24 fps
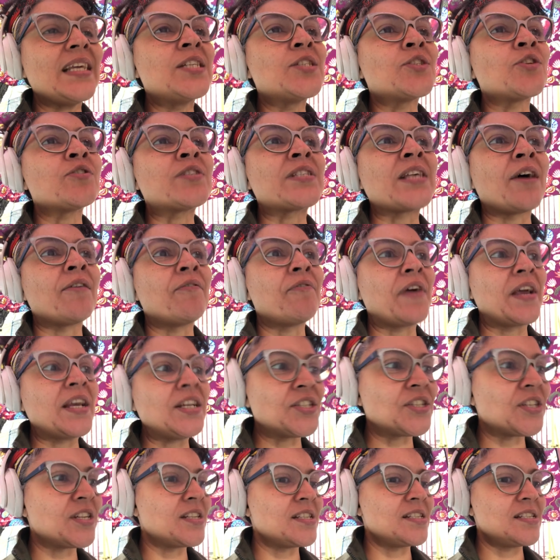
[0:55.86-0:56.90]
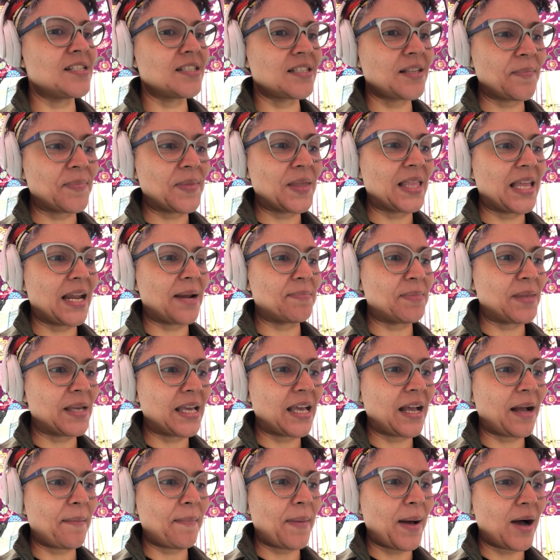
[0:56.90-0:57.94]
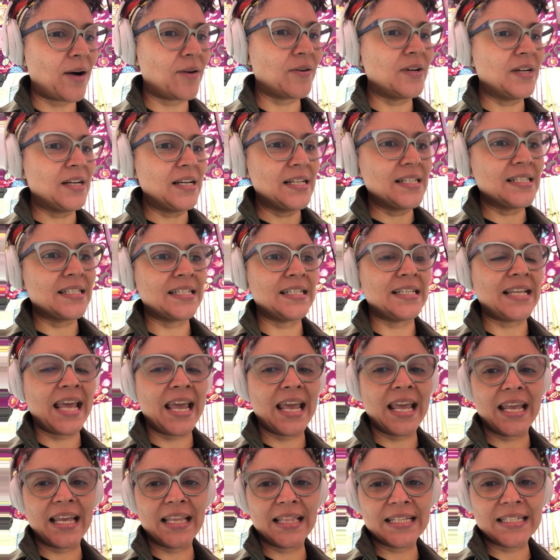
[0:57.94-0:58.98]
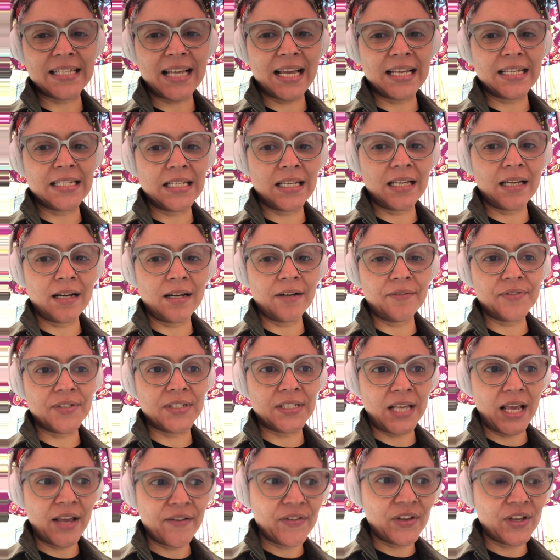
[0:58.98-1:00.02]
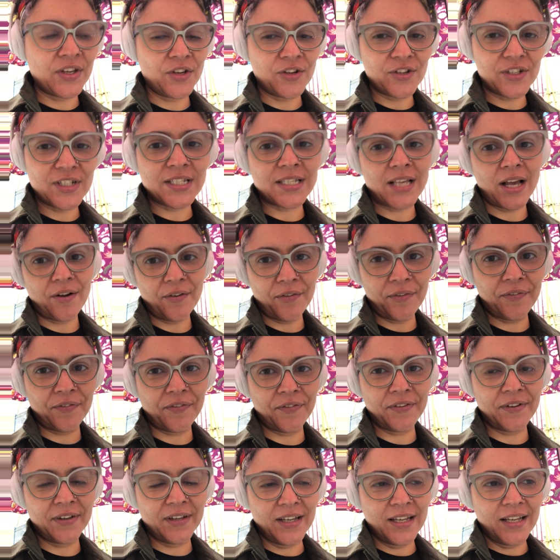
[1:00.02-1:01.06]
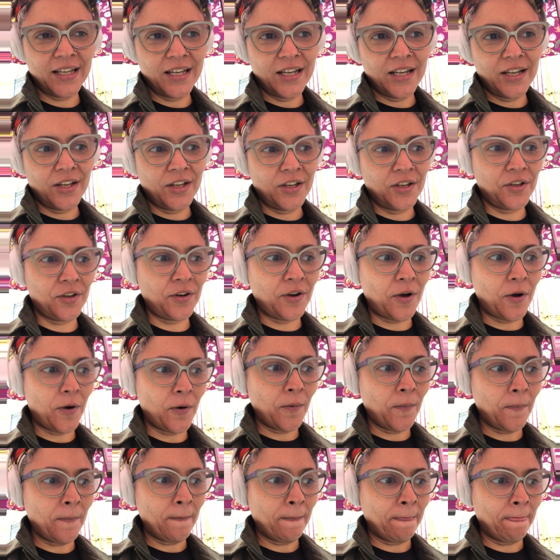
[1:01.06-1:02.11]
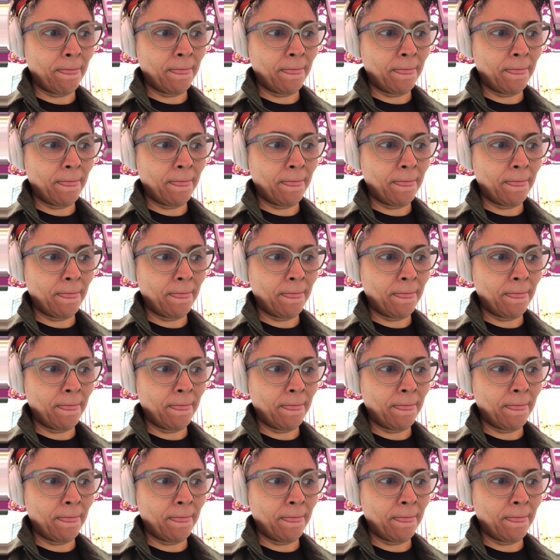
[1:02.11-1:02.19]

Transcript: so Salvation is something that I'm thinking about today, and this idea of saving yourself. You know,